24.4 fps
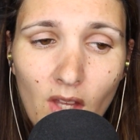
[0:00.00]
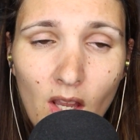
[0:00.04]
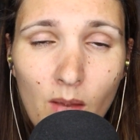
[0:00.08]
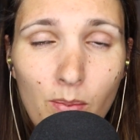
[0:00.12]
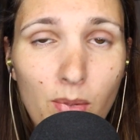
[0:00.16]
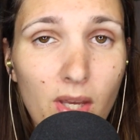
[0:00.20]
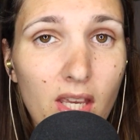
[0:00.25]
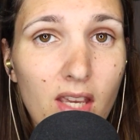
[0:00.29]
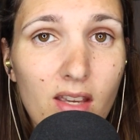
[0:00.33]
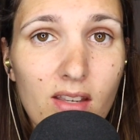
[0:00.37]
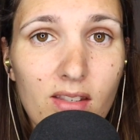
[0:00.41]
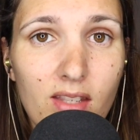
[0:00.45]

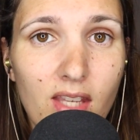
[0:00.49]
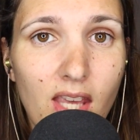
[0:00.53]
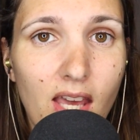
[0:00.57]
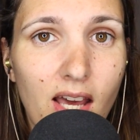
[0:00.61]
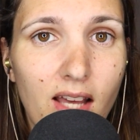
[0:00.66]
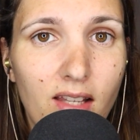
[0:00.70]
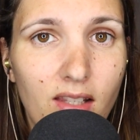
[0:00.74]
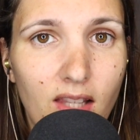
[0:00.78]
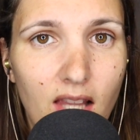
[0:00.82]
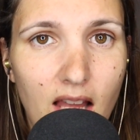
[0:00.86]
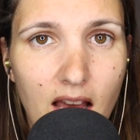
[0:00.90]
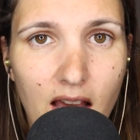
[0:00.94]
because he
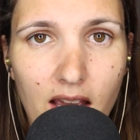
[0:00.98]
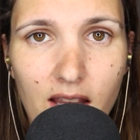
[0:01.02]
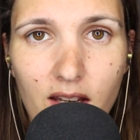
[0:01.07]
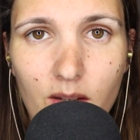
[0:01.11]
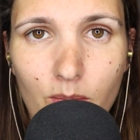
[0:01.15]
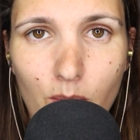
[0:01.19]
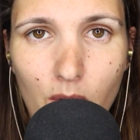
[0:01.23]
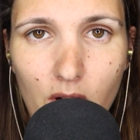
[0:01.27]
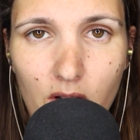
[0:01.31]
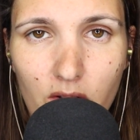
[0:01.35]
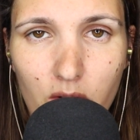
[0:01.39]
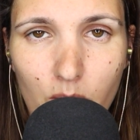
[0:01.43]
had lied
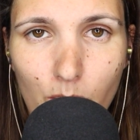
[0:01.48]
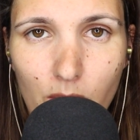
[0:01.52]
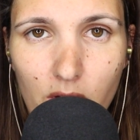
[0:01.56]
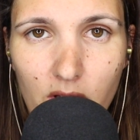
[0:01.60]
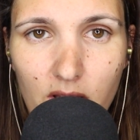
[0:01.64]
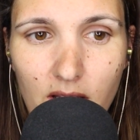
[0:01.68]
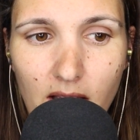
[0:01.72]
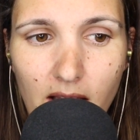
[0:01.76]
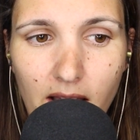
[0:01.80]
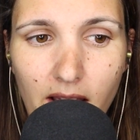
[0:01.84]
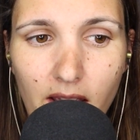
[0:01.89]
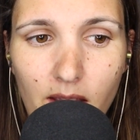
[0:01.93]
multiple
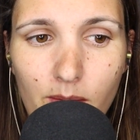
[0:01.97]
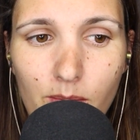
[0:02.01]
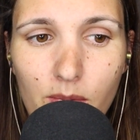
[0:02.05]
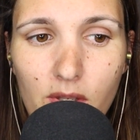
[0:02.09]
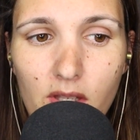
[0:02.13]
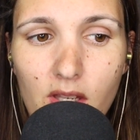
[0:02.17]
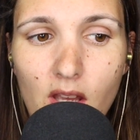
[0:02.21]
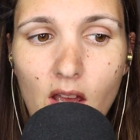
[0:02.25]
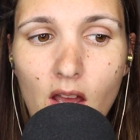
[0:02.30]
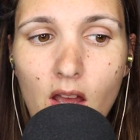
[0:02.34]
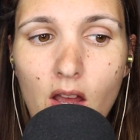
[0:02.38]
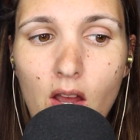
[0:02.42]

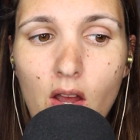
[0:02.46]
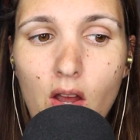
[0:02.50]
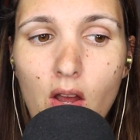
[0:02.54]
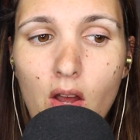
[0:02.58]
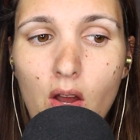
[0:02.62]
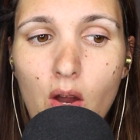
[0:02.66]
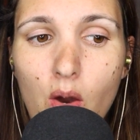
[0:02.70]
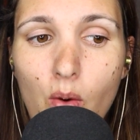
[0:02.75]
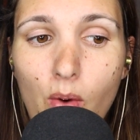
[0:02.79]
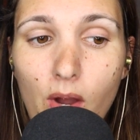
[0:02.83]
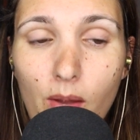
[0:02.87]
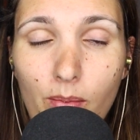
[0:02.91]
times
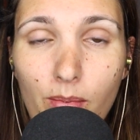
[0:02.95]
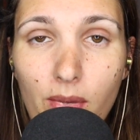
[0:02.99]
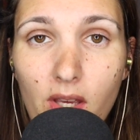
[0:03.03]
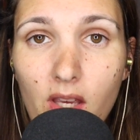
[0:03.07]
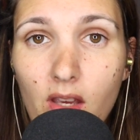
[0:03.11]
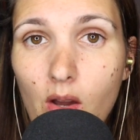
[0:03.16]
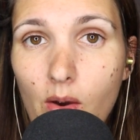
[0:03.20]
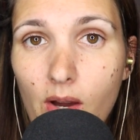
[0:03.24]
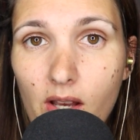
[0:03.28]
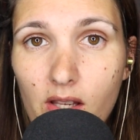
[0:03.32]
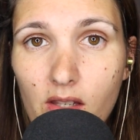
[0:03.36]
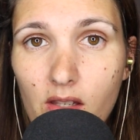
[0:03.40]
when
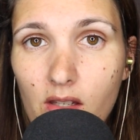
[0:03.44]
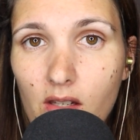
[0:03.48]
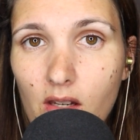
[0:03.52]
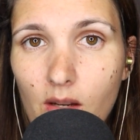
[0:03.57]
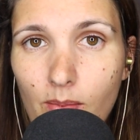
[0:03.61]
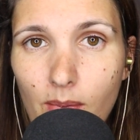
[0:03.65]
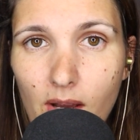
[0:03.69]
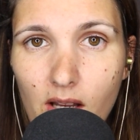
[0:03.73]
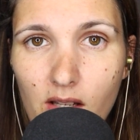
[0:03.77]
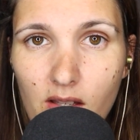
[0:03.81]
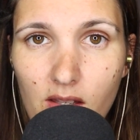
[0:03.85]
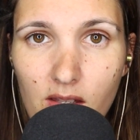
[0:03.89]
being questioned
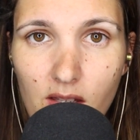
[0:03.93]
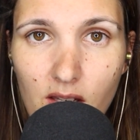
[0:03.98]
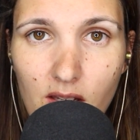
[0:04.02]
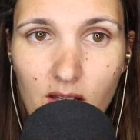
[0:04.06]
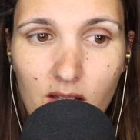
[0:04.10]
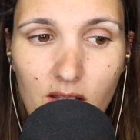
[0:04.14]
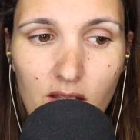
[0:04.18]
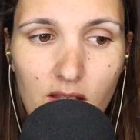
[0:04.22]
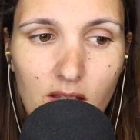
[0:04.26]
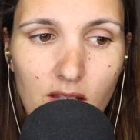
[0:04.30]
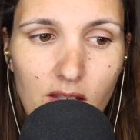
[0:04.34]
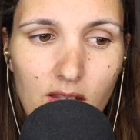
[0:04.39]
about
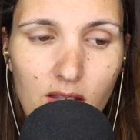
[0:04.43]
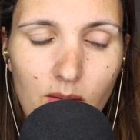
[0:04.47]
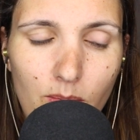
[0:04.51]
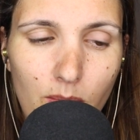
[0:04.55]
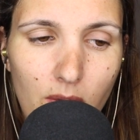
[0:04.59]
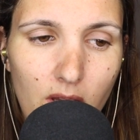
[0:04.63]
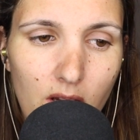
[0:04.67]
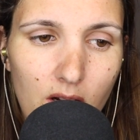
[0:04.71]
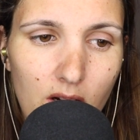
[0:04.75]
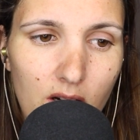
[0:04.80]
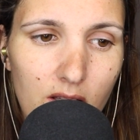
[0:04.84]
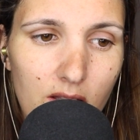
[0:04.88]
Sydney's
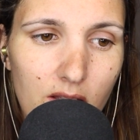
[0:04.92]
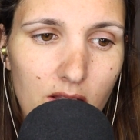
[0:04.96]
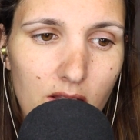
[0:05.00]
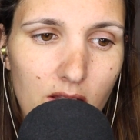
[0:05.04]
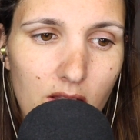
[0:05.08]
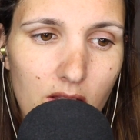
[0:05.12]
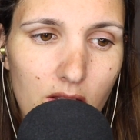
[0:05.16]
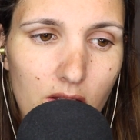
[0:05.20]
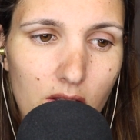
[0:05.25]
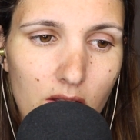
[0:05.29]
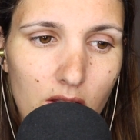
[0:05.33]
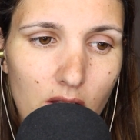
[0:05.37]

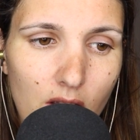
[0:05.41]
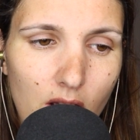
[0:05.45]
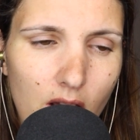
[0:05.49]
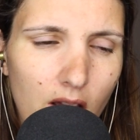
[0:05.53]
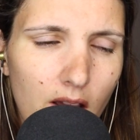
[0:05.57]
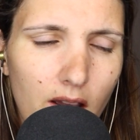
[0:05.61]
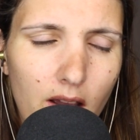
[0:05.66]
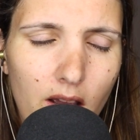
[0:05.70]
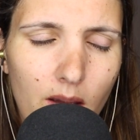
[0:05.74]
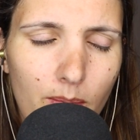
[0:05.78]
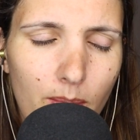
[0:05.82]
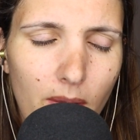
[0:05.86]
disappearance,
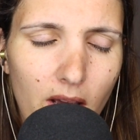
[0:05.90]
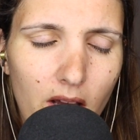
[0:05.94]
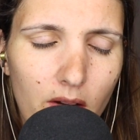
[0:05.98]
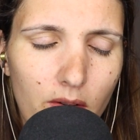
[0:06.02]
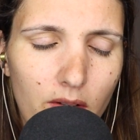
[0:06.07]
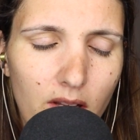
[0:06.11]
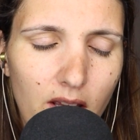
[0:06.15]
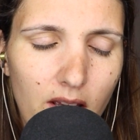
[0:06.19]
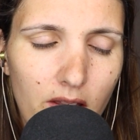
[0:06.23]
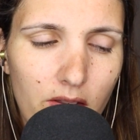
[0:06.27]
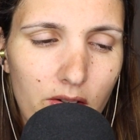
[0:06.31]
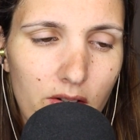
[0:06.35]

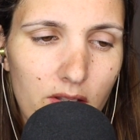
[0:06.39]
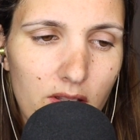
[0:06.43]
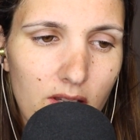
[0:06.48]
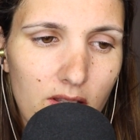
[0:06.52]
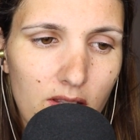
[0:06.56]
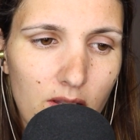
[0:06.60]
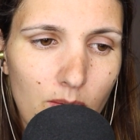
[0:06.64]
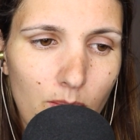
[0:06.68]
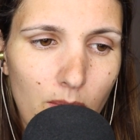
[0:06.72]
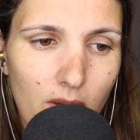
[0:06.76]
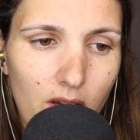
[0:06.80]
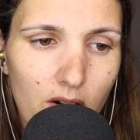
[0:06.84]
about Heather's
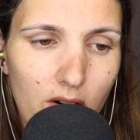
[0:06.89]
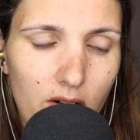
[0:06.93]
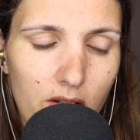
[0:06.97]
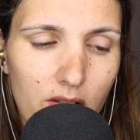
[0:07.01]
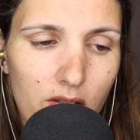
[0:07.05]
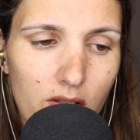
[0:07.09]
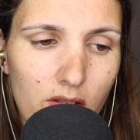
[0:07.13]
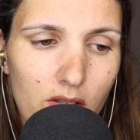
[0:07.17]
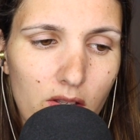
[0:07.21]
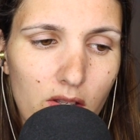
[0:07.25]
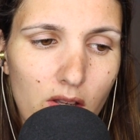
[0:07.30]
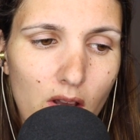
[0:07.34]

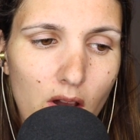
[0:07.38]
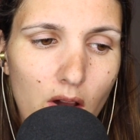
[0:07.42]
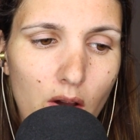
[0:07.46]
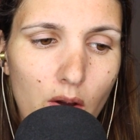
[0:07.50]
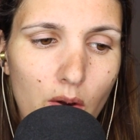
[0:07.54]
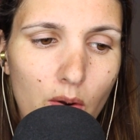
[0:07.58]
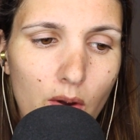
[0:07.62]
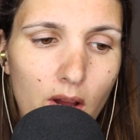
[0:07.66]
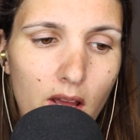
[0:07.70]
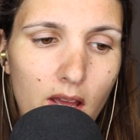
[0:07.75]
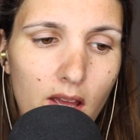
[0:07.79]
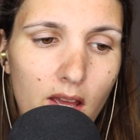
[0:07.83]
disappearance.
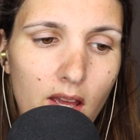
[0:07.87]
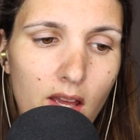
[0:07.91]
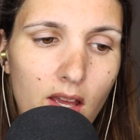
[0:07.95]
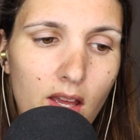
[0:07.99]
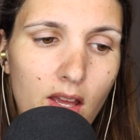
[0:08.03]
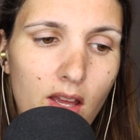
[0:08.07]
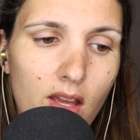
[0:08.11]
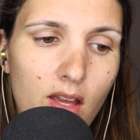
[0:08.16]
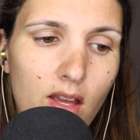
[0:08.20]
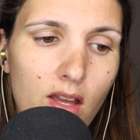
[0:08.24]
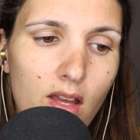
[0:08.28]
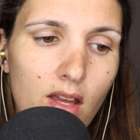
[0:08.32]
So
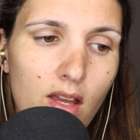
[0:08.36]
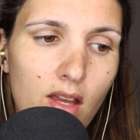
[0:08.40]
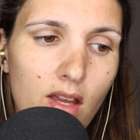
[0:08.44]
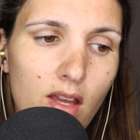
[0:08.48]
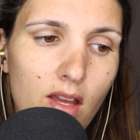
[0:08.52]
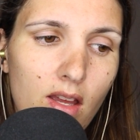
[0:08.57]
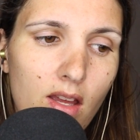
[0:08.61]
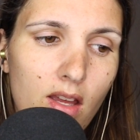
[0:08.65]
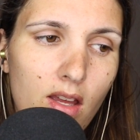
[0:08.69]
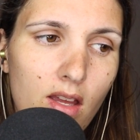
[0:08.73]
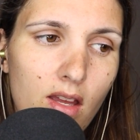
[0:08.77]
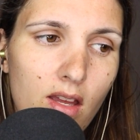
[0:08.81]

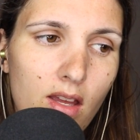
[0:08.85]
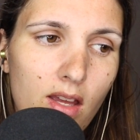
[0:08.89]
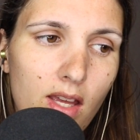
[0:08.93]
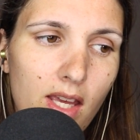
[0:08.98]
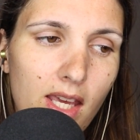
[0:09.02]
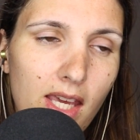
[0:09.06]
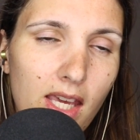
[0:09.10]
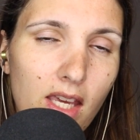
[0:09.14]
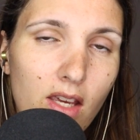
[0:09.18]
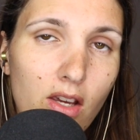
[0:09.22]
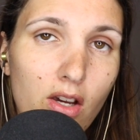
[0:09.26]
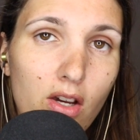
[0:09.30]

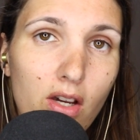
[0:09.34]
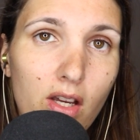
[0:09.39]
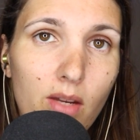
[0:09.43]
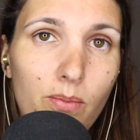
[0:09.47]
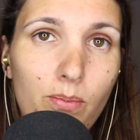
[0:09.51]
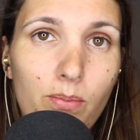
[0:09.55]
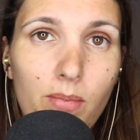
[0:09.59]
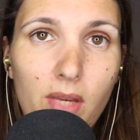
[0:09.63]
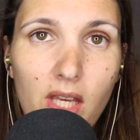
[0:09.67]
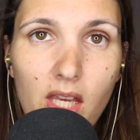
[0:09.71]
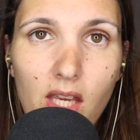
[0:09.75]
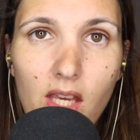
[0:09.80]
it could
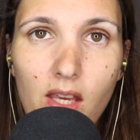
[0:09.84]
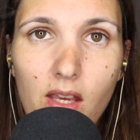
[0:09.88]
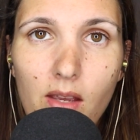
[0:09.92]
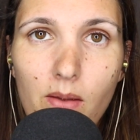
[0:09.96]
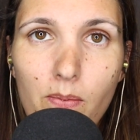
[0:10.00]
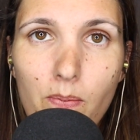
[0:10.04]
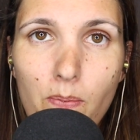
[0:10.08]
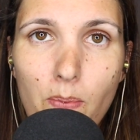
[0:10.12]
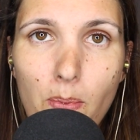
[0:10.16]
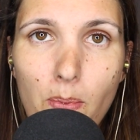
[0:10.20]
be,